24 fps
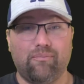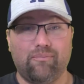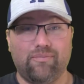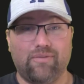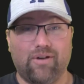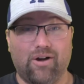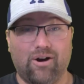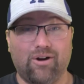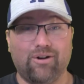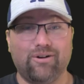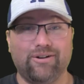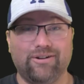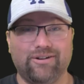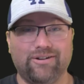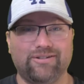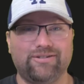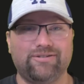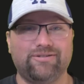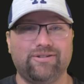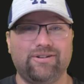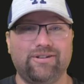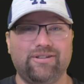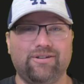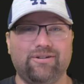our
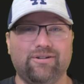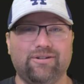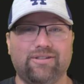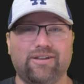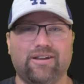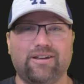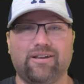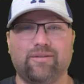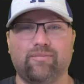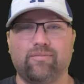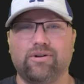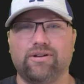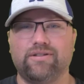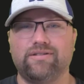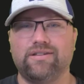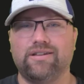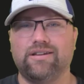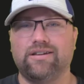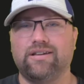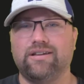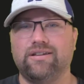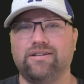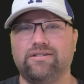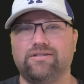industry, the orthotic and
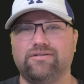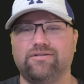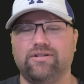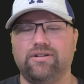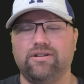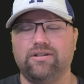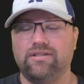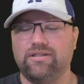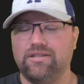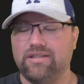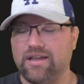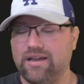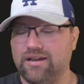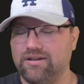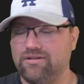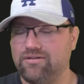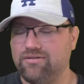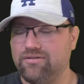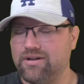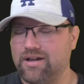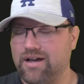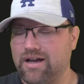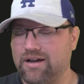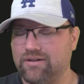prosthetic industry, they do
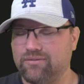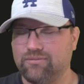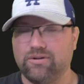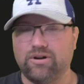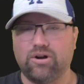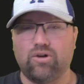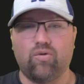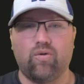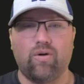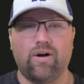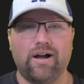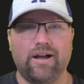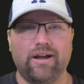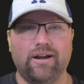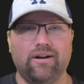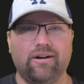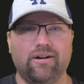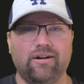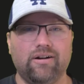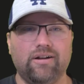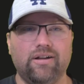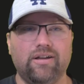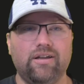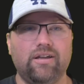not
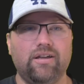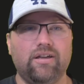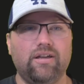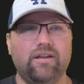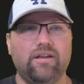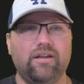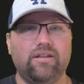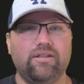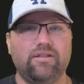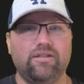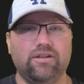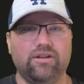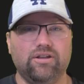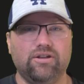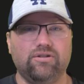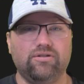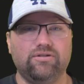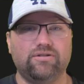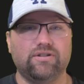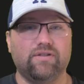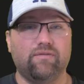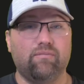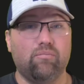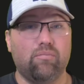require the
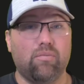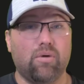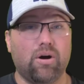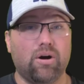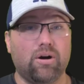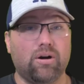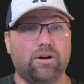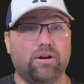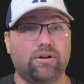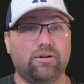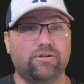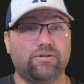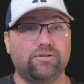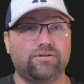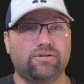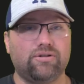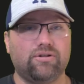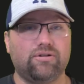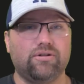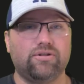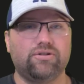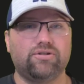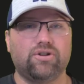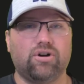use of markers
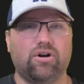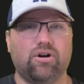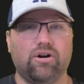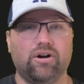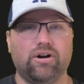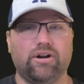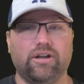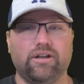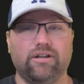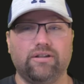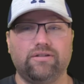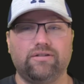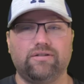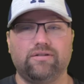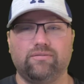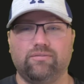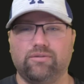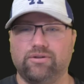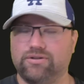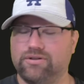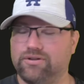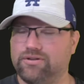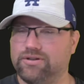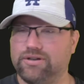or targets,
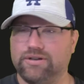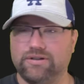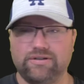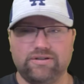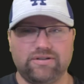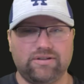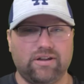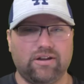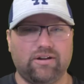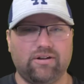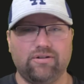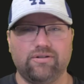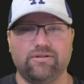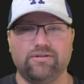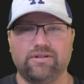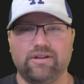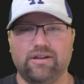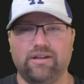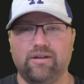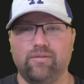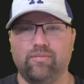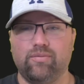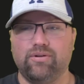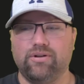which are just stickers
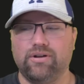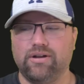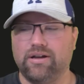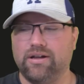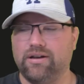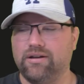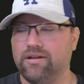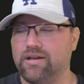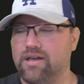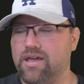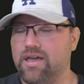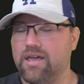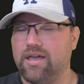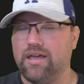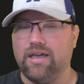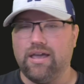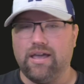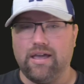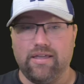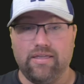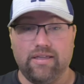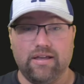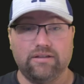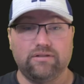that you put on.
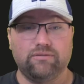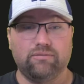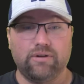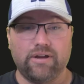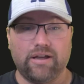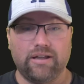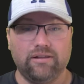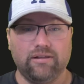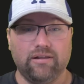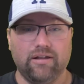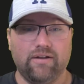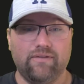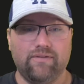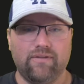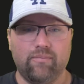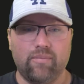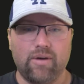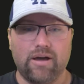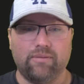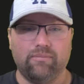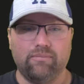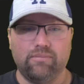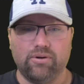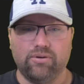And that's what I love
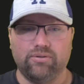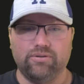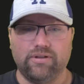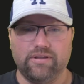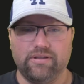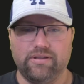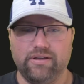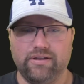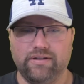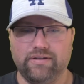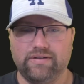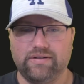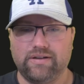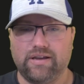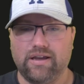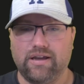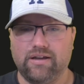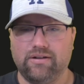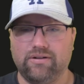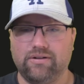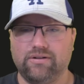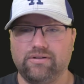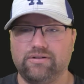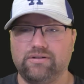about both of these
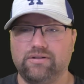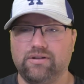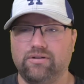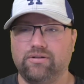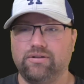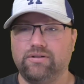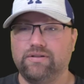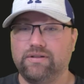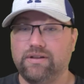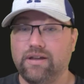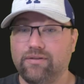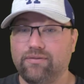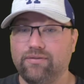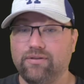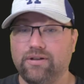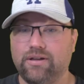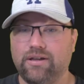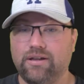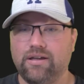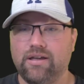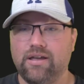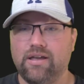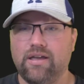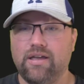scanners. So it's
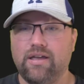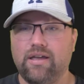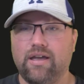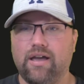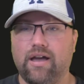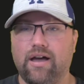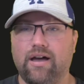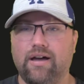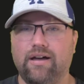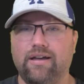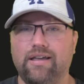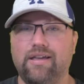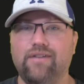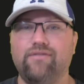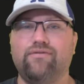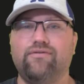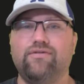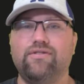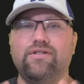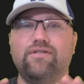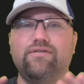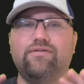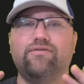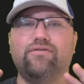definitely, if
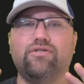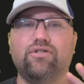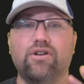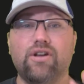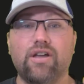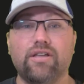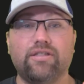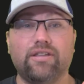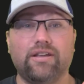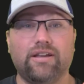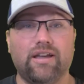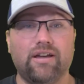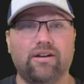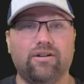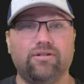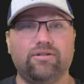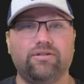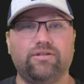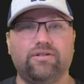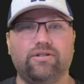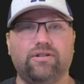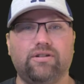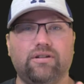for nothing else,